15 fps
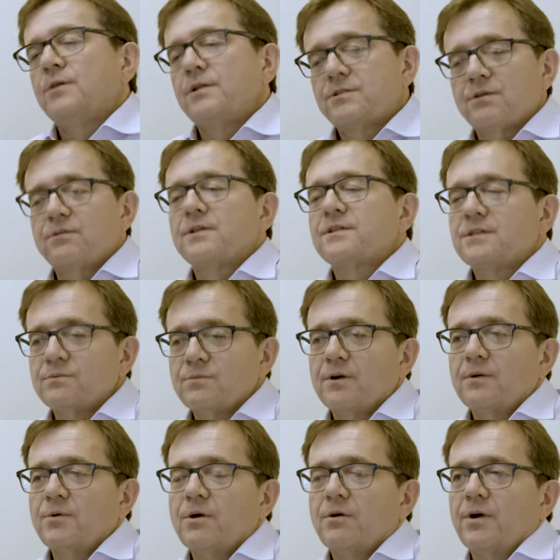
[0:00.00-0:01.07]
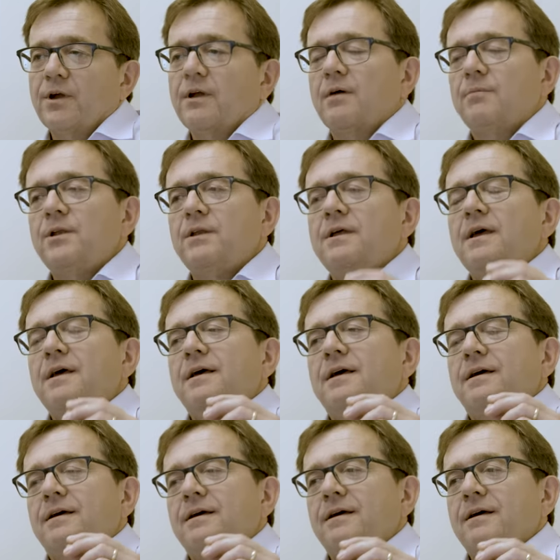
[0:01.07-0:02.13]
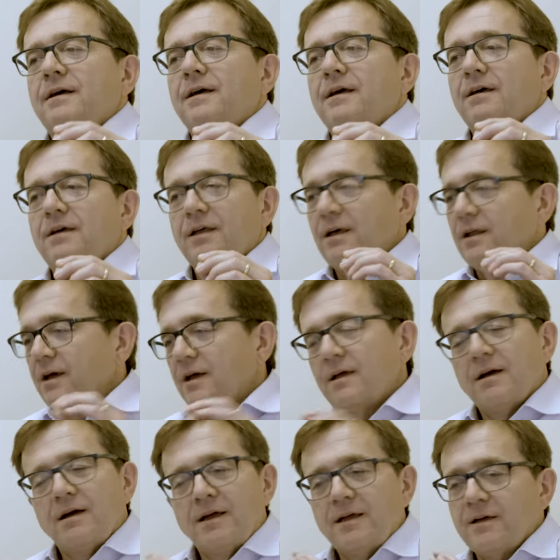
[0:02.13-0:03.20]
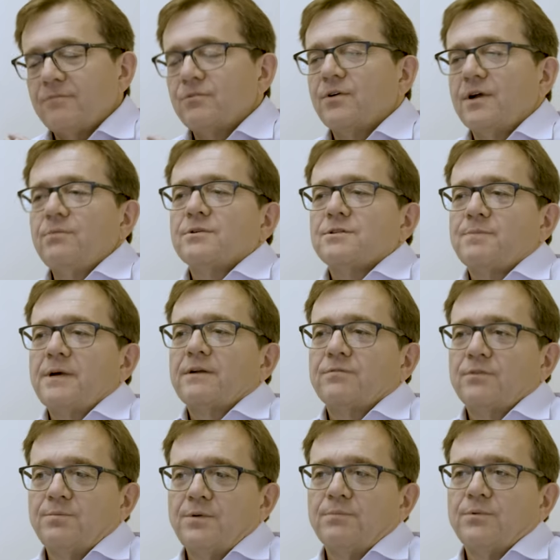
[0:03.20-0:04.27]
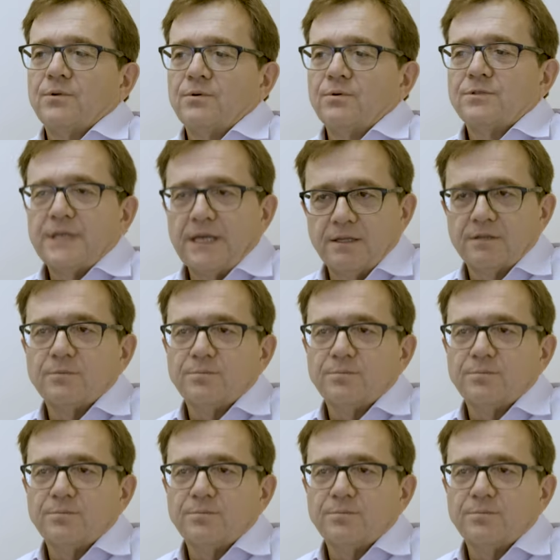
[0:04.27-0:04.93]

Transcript: But so this is where I'm going. I have great respect for people who take